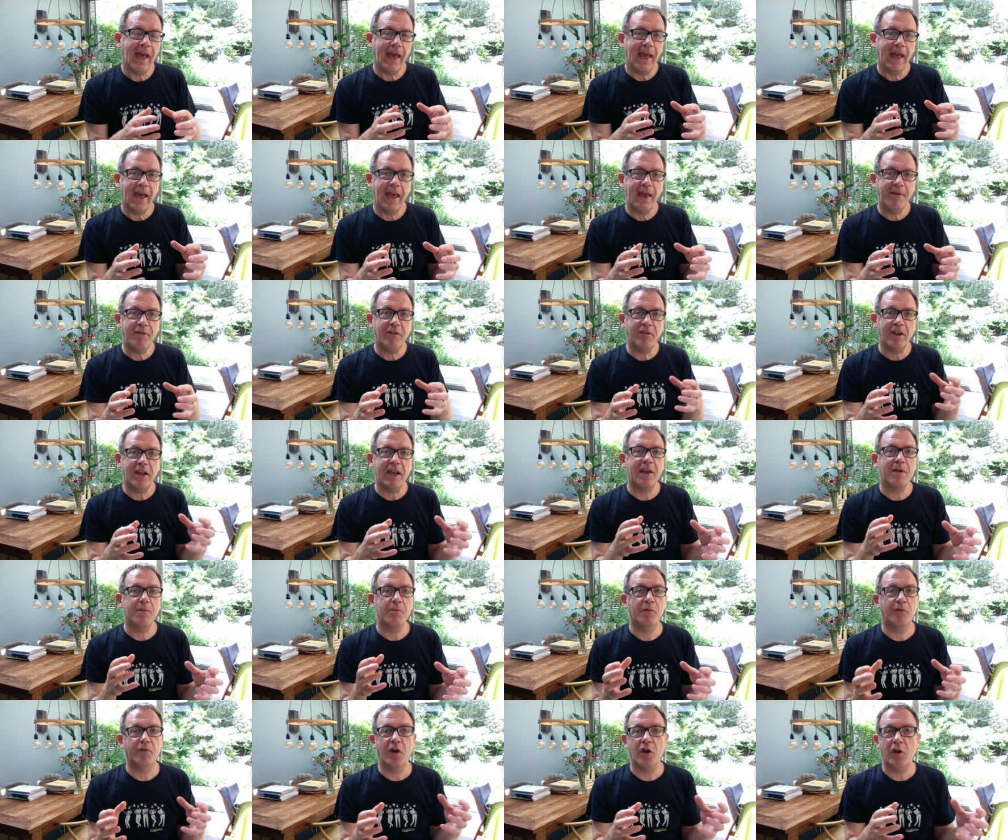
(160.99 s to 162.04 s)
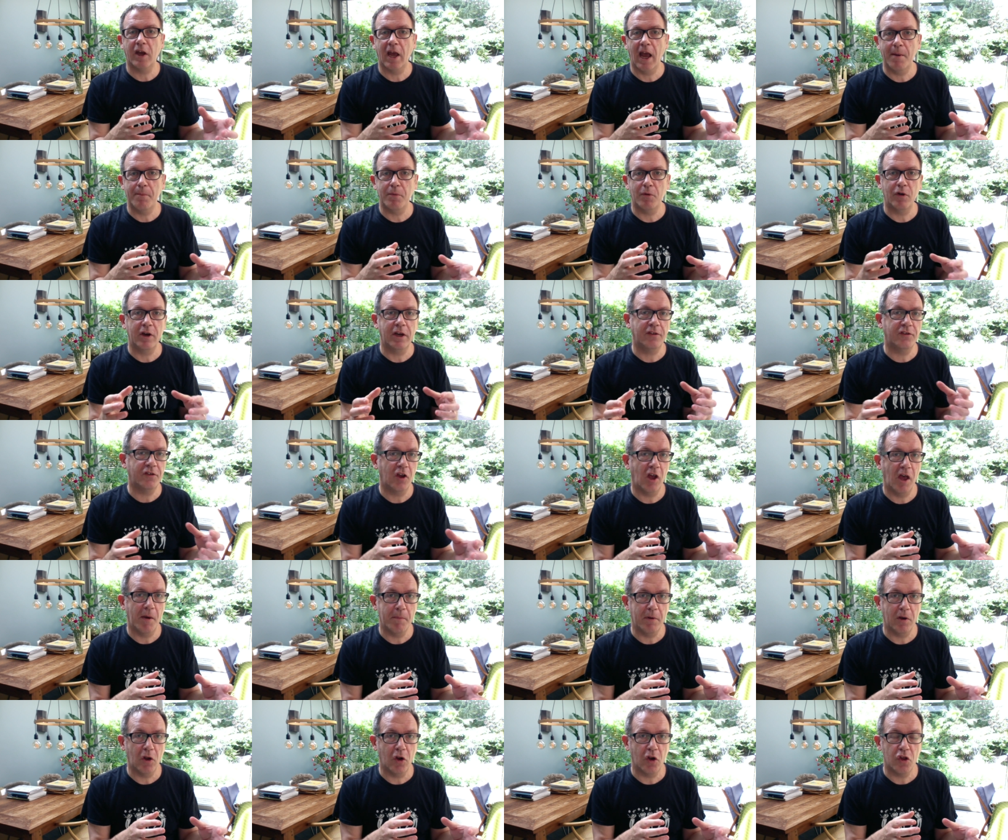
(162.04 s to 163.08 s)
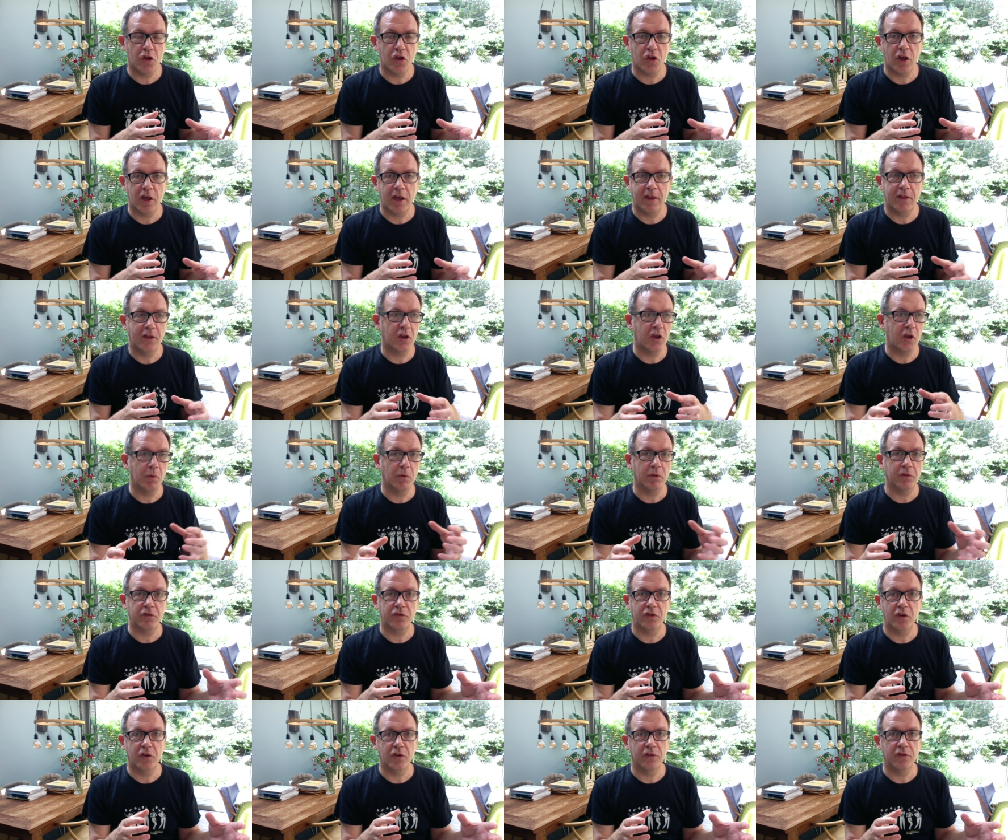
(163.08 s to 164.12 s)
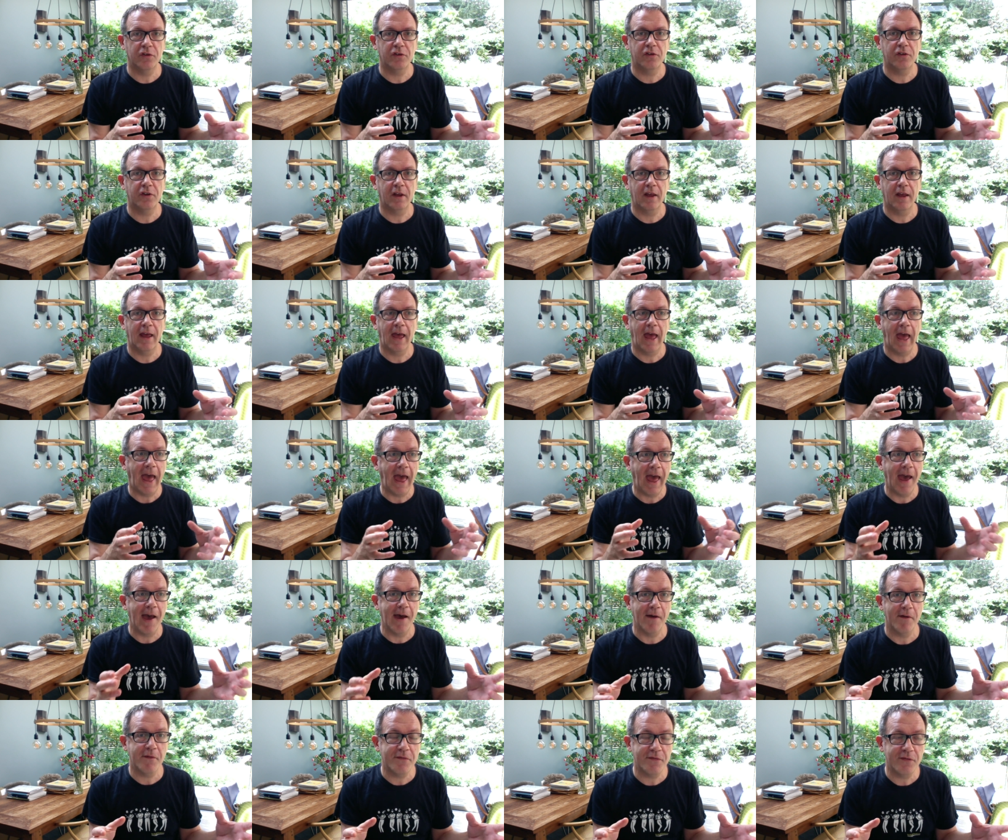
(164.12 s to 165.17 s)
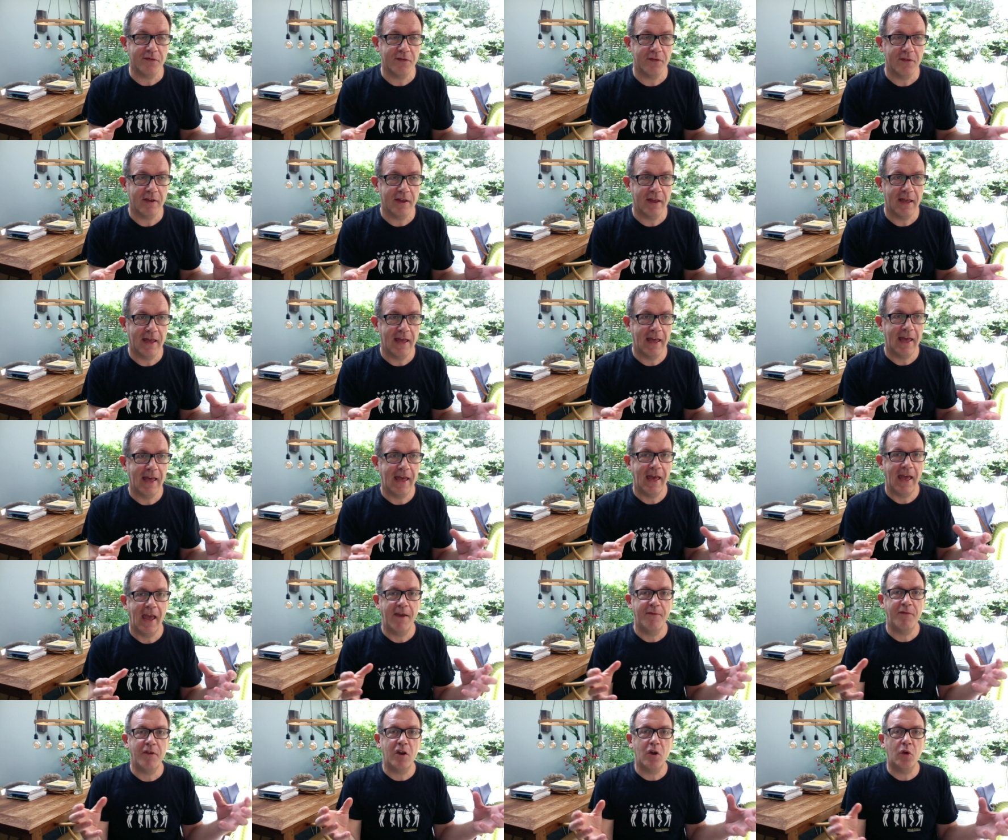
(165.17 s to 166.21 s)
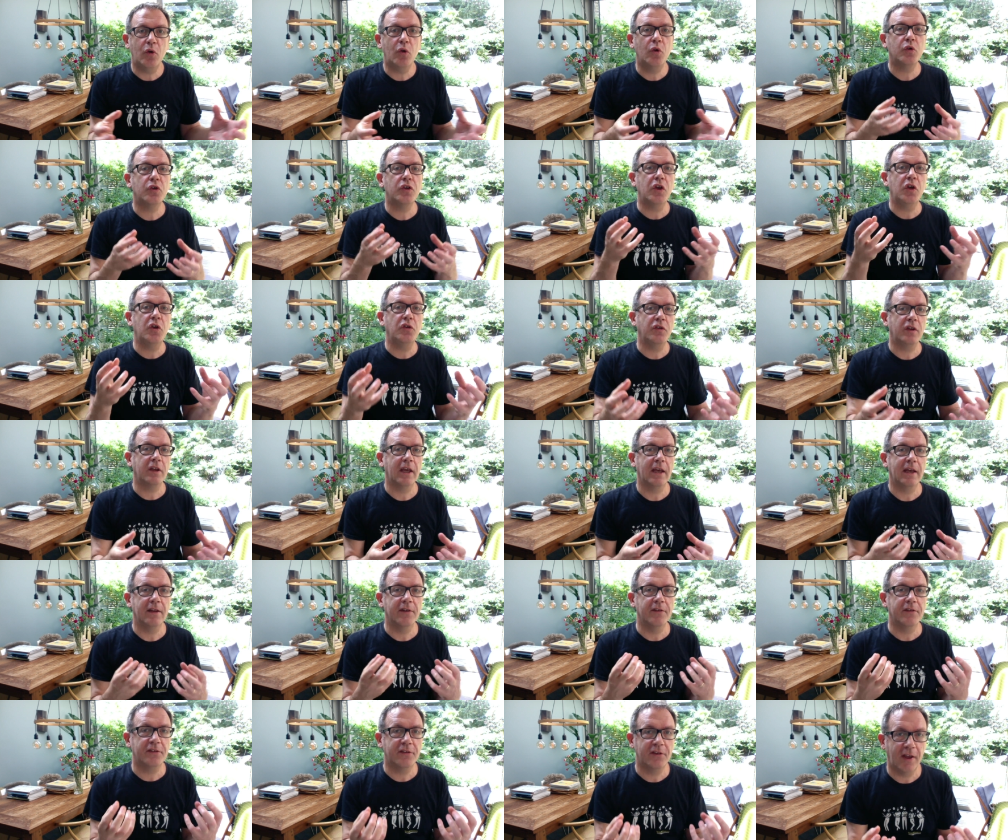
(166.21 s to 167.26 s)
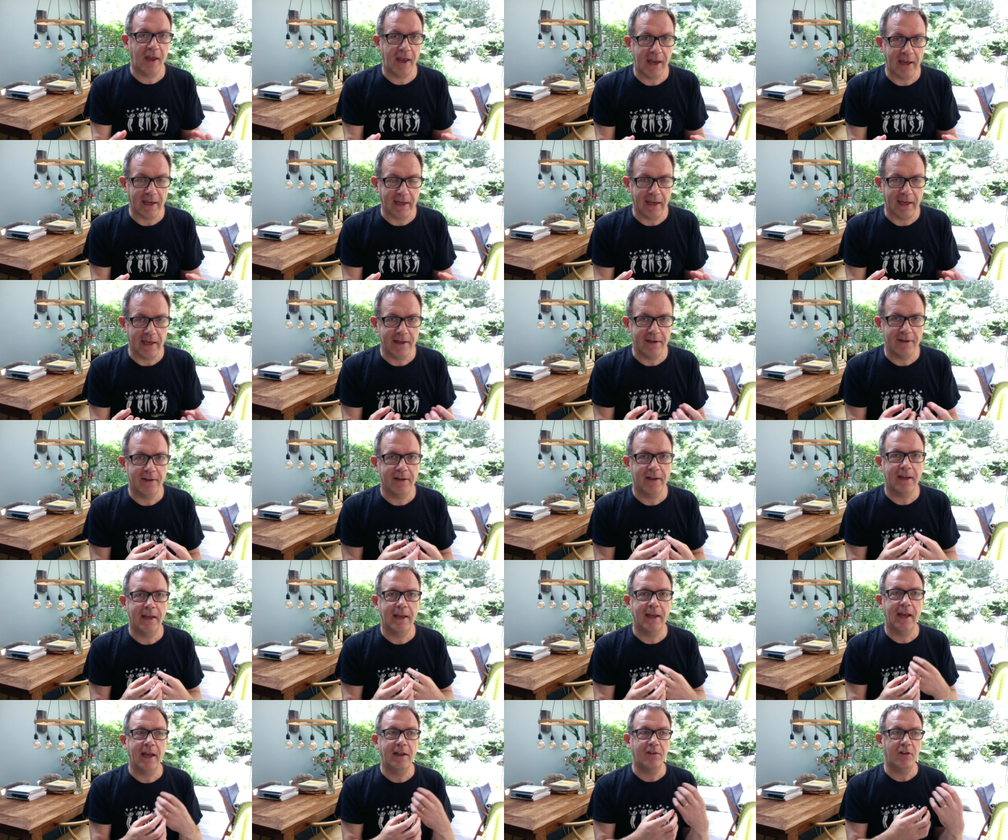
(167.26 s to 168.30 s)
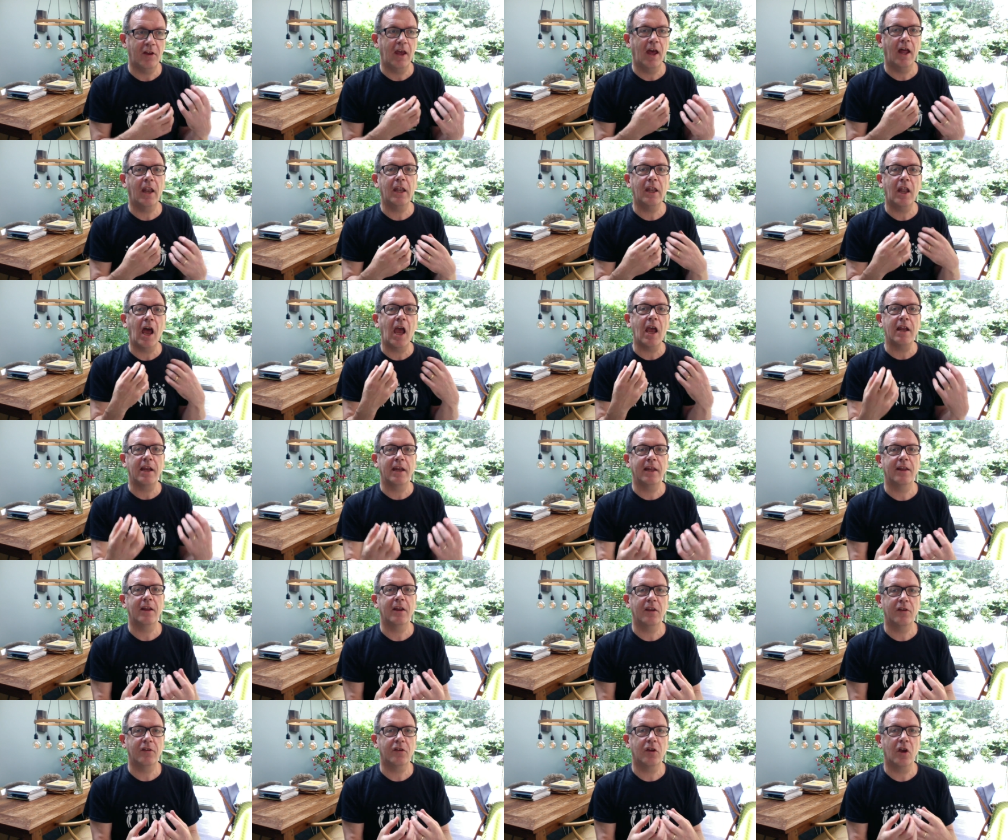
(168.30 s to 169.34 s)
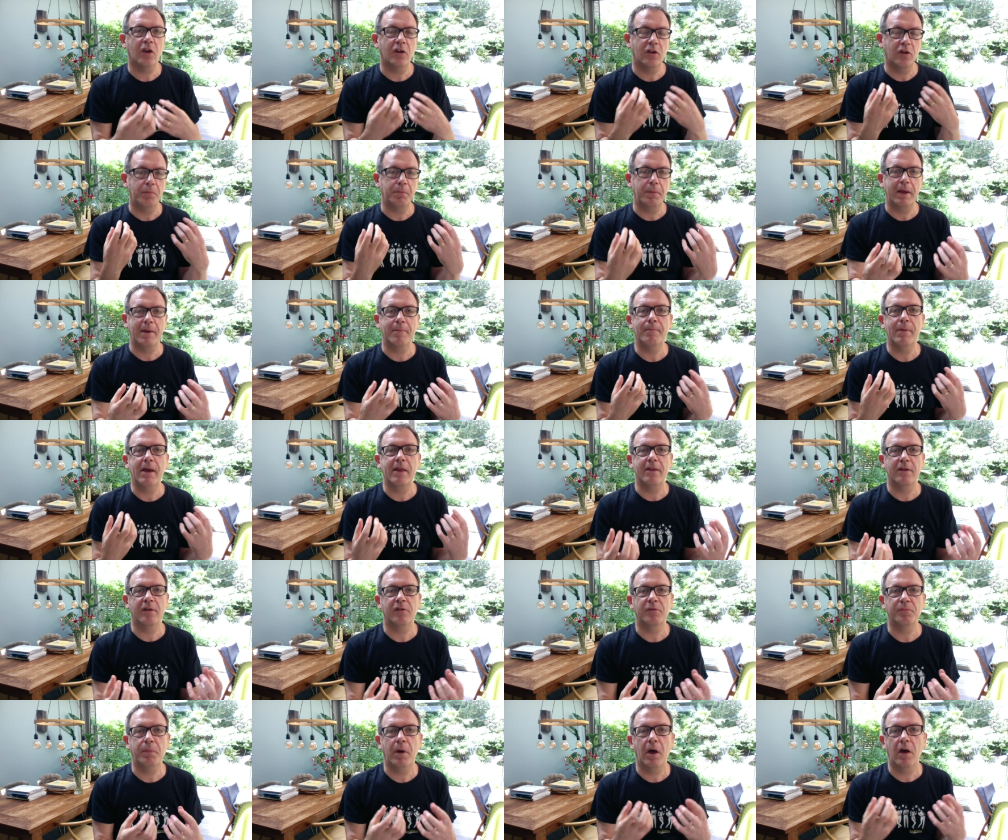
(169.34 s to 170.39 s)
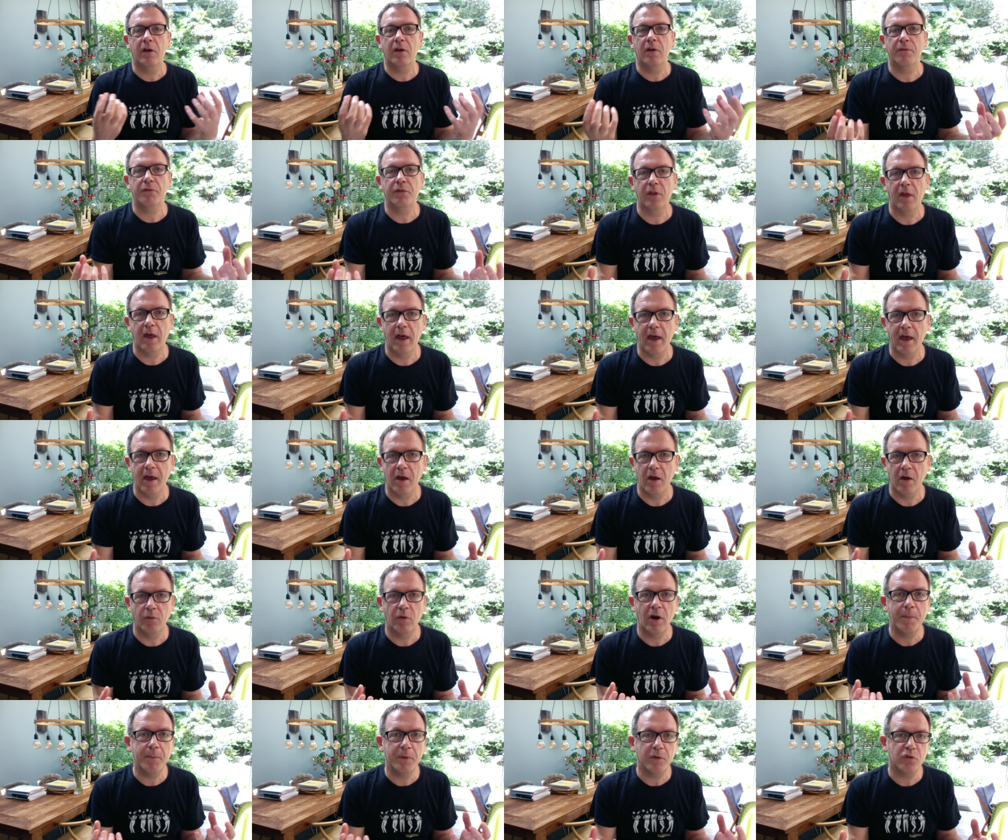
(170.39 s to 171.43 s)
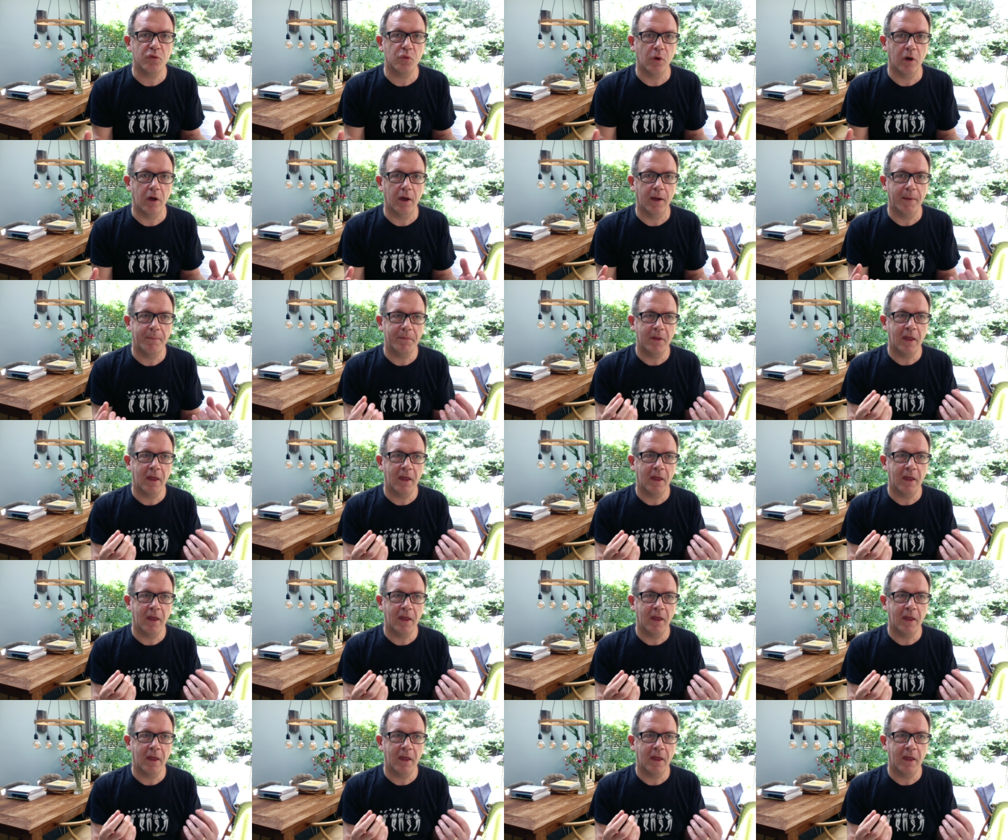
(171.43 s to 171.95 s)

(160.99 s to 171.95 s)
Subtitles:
If there's any vocabulary terminology that you want students to have, if they're not all using it and saying it, it's unlikely that it's going to be embedded as part of their repertoire.